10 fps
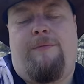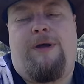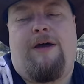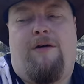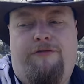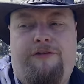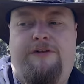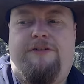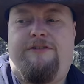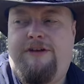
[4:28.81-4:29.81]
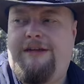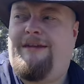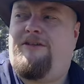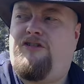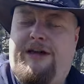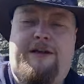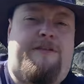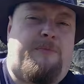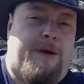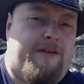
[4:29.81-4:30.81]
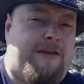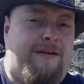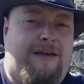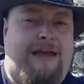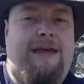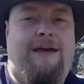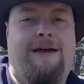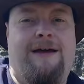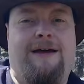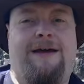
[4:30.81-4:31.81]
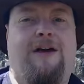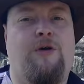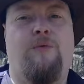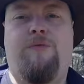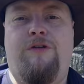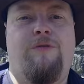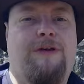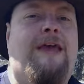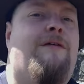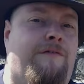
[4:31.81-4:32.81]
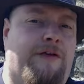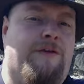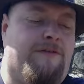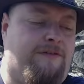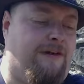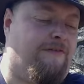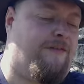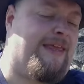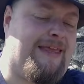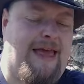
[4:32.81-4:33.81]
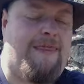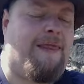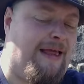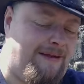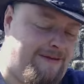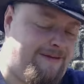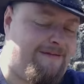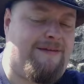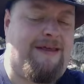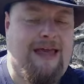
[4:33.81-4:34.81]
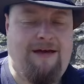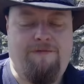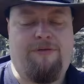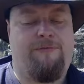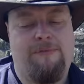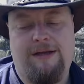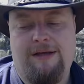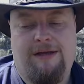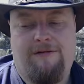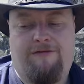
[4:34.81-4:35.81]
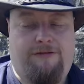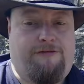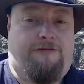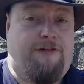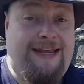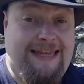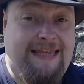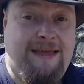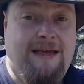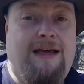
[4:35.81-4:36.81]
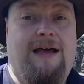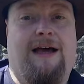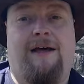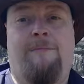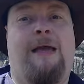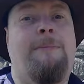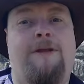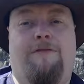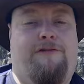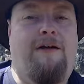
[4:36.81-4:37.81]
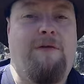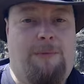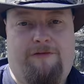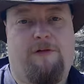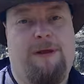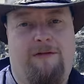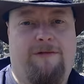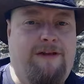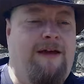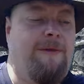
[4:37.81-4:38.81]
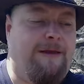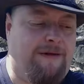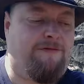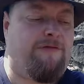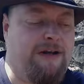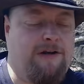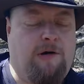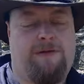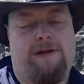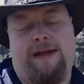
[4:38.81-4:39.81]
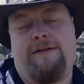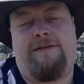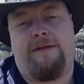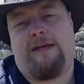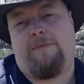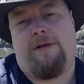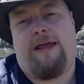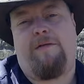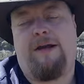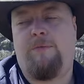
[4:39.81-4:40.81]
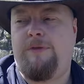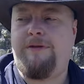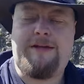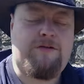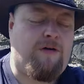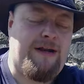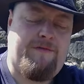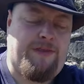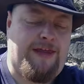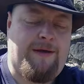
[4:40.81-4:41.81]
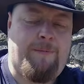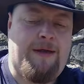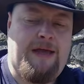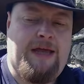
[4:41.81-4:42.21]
we often see channels, especially out here, who do gear reviews and stuff, and they get the lenses and they have them for free, maybe not forever, but for a period of time they'll get a free copy of the lens that they can play around with, and that's great for them.